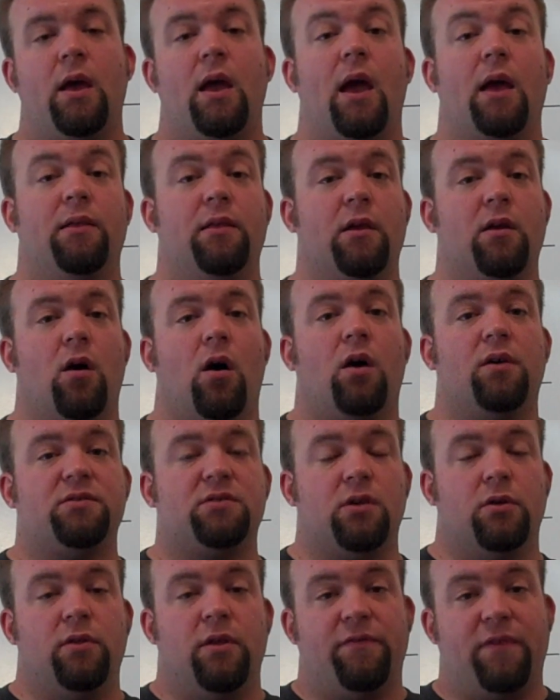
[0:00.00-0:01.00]
and then
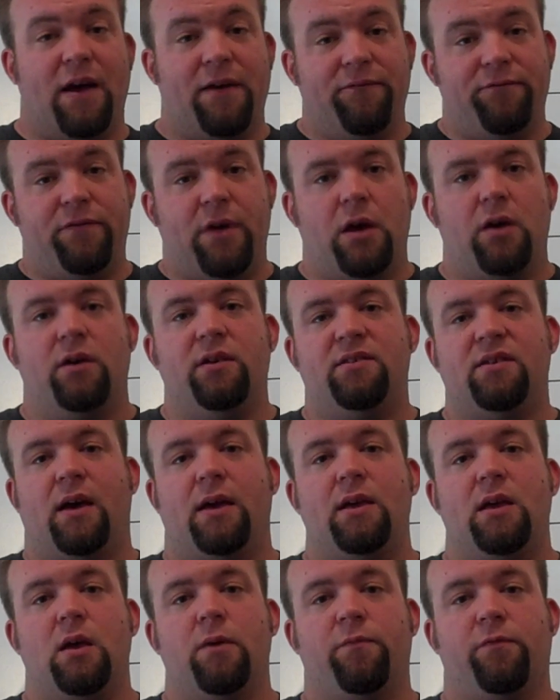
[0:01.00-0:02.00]
also they've got very
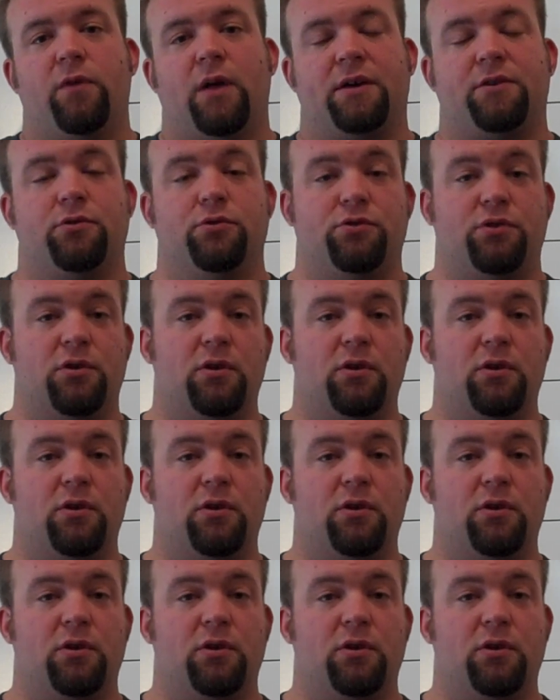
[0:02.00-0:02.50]
tight hip flexors.